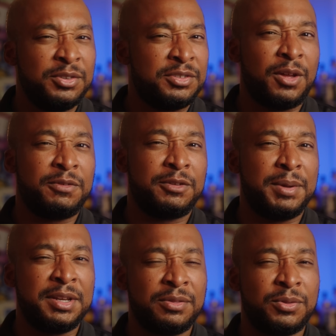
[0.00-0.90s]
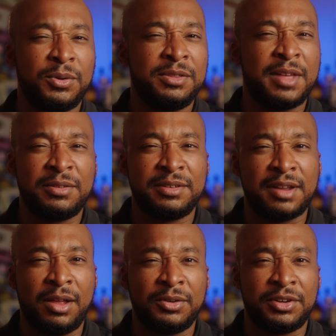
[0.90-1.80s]
yourself spending
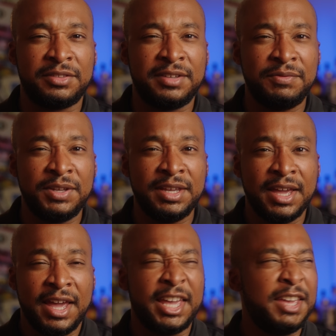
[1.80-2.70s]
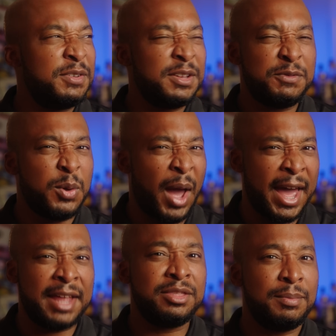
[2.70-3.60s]
$30,000 on a TV, even if you
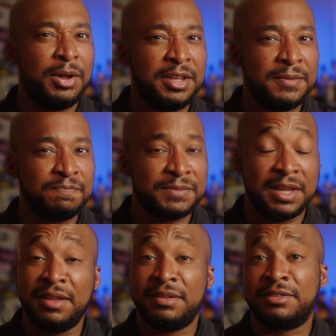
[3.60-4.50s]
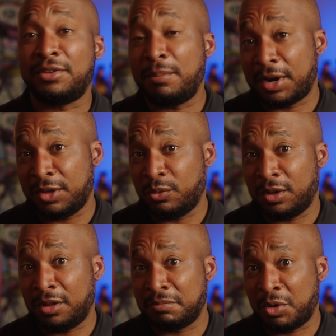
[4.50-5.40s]
had the money? Somebody
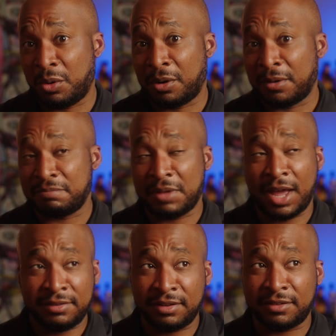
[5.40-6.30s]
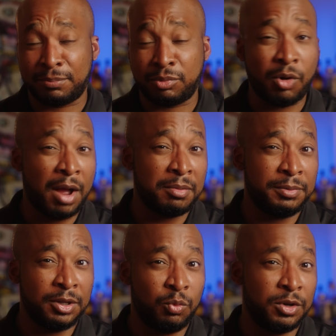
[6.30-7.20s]
will, or Hisense
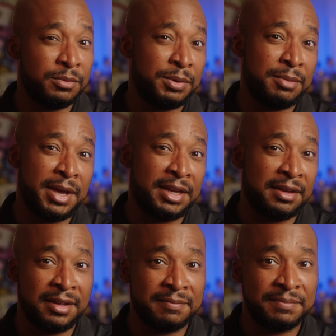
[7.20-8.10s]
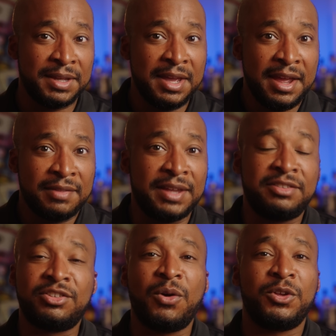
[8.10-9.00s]
probably wouldn't be making it.
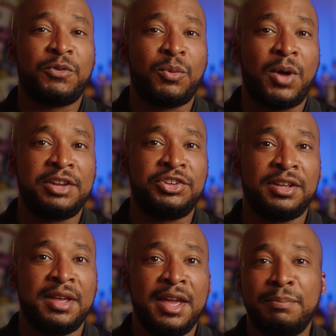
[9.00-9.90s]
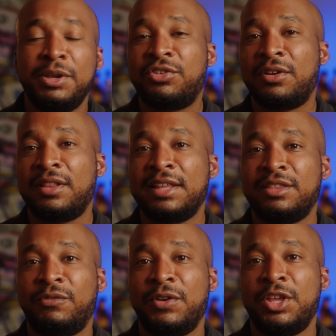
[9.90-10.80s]
Thanks as always for watching. Be sure to like
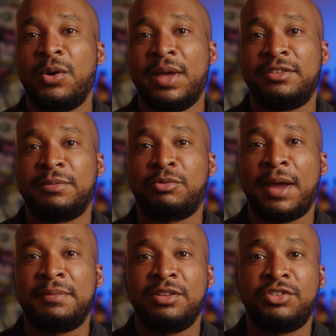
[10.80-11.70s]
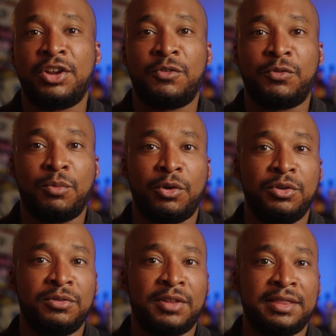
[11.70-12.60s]
this video and subscribe to the channel for more
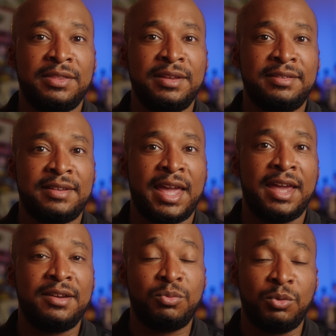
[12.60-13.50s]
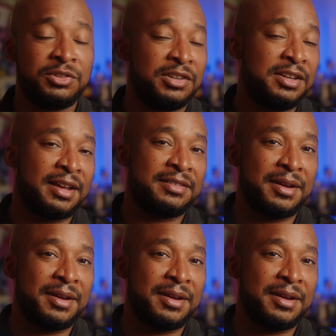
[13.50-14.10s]
news like this, and we'll see you next